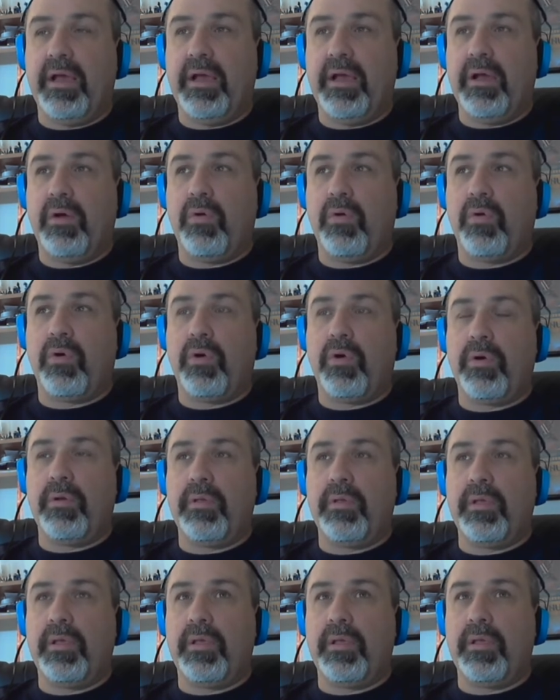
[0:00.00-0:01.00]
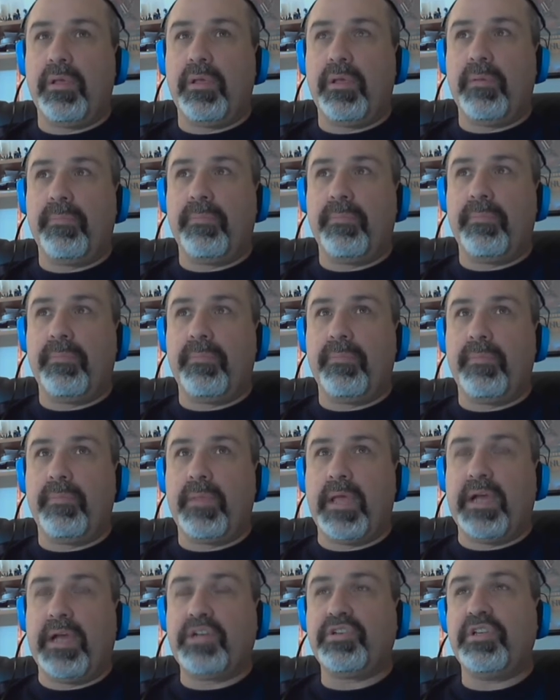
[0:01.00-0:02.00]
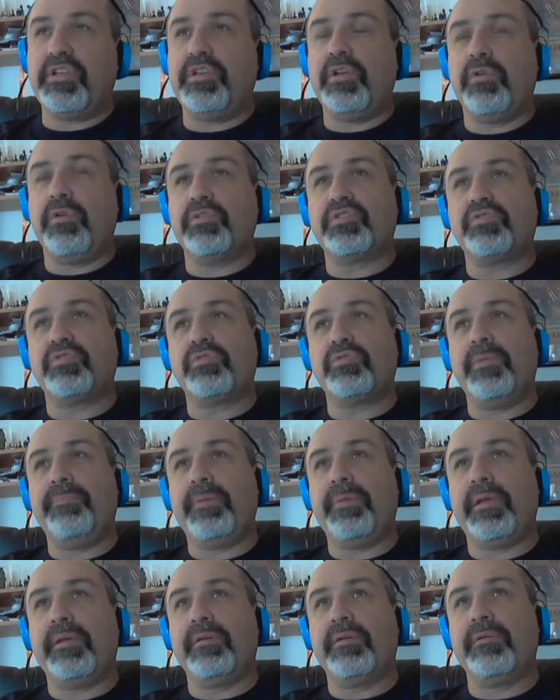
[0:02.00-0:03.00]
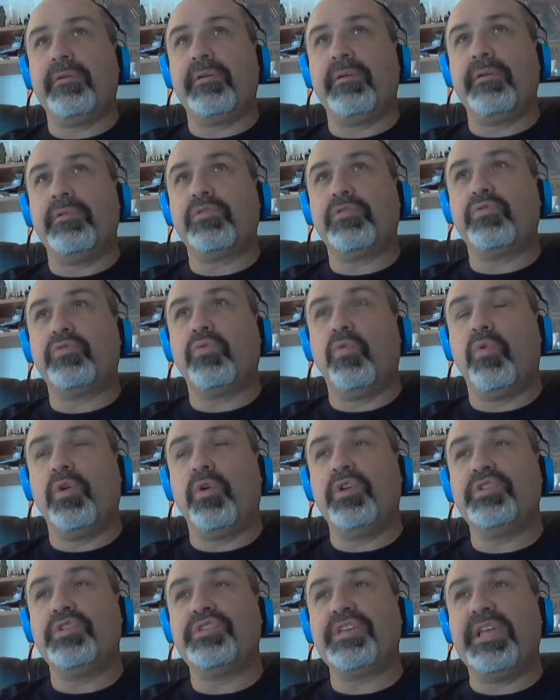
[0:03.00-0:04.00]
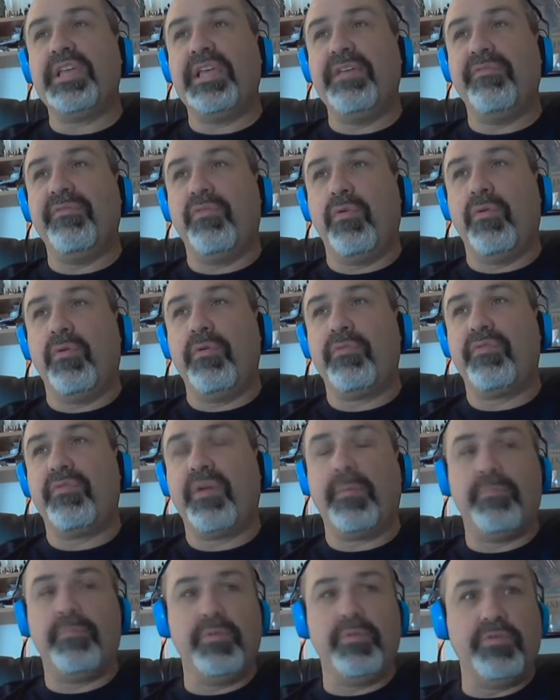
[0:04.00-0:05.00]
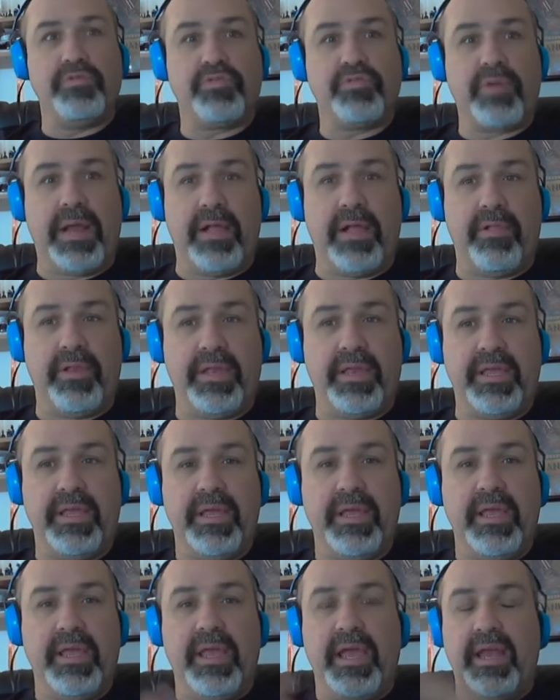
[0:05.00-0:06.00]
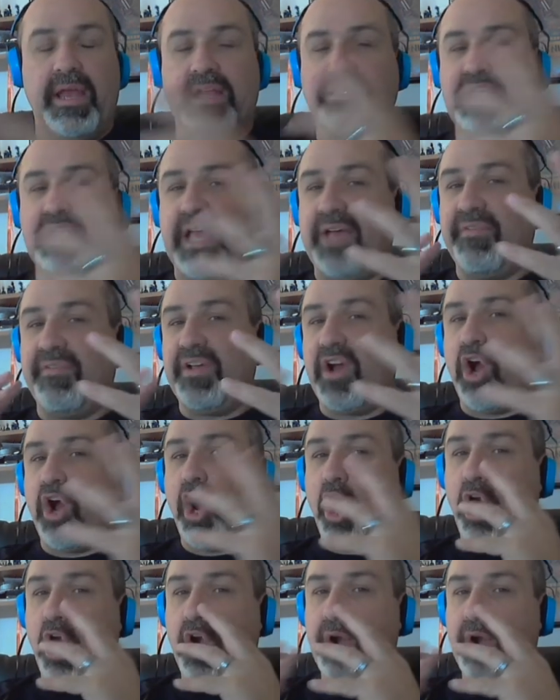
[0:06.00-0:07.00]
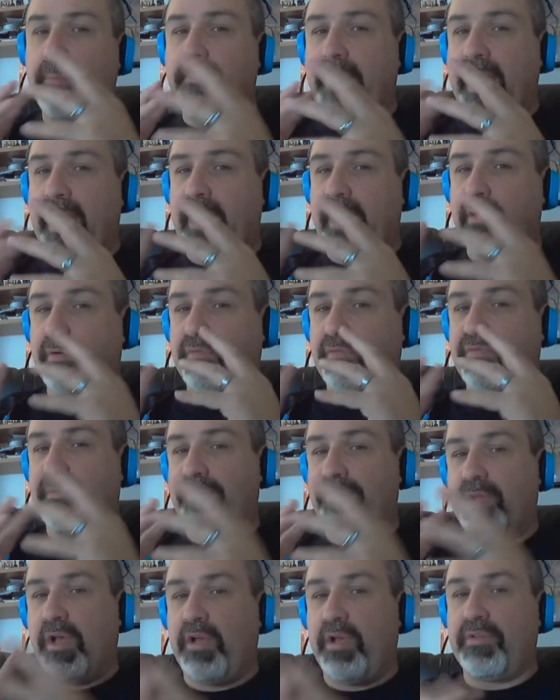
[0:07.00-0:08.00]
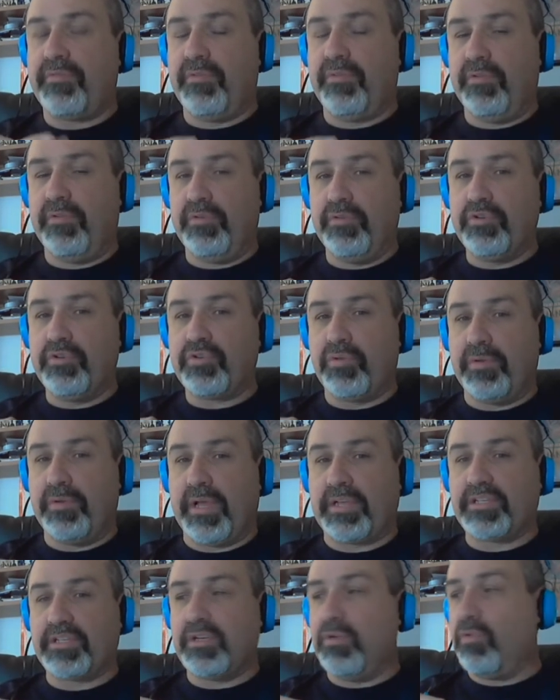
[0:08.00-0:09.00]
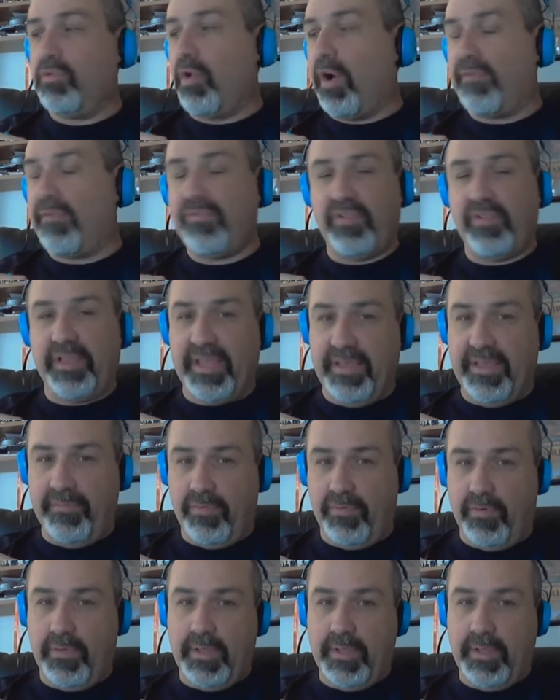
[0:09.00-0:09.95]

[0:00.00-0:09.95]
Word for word: or actually, no, is slipping towards evil from neutrality and is having a hard battle from lawful neutral not to go lawful evil.